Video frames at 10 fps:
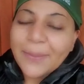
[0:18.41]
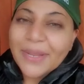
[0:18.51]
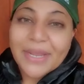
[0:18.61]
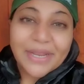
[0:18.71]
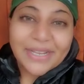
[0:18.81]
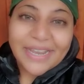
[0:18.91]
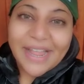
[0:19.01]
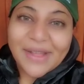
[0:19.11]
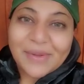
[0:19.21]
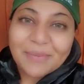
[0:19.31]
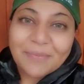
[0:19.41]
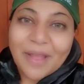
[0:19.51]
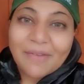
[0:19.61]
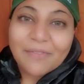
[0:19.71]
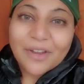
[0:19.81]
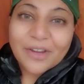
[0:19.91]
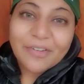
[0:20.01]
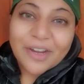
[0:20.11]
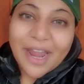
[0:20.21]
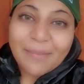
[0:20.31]
But I'm very,
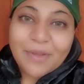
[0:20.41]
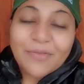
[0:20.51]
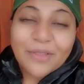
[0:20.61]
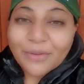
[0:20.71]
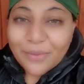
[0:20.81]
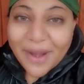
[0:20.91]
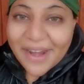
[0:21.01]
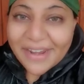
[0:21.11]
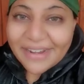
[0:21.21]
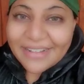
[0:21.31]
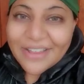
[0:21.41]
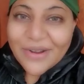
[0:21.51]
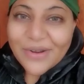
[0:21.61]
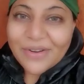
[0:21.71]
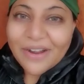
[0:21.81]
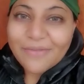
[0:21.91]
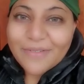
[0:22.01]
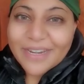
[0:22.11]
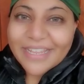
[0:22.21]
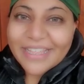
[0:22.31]
very happy for the rain. So
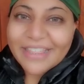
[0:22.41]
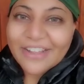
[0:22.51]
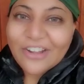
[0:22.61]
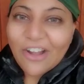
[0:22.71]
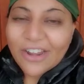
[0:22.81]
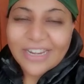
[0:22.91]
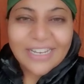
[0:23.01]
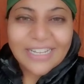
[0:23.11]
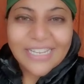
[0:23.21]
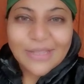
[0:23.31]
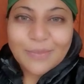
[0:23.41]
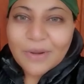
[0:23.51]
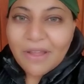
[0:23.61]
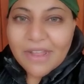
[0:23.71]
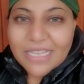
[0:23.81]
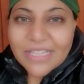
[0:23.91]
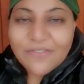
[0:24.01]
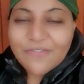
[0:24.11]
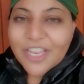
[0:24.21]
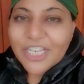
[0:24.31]
hopefully the gardens and the plants and
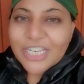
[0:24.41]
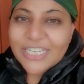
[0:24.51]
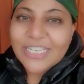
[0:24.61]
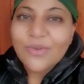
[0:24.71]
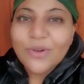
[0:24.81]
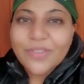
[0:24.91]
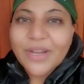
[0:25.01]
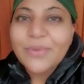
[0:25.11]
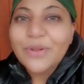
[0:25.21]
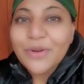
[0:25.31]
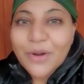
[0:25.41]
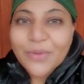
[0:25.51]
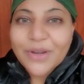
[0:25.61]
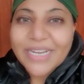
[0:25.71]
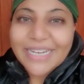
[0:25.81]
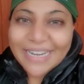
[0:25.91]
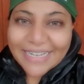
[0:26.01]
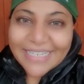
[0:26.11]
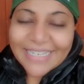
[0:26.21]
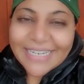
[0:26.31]
the veggies and all of that will grow really
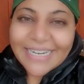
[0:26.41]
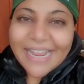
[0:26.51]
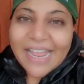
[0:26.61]
nicely.